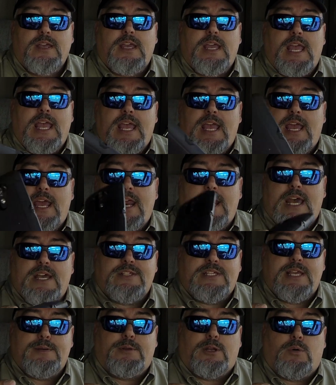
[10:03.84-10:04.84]
and I
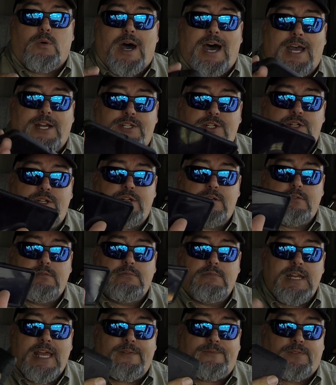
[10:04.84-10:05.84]
was able to watch
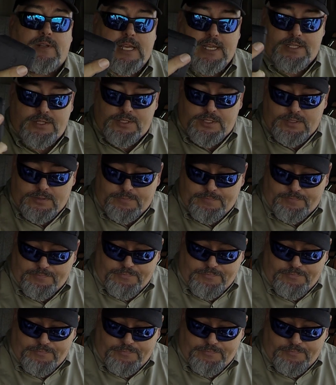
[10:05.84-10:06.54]
Netflix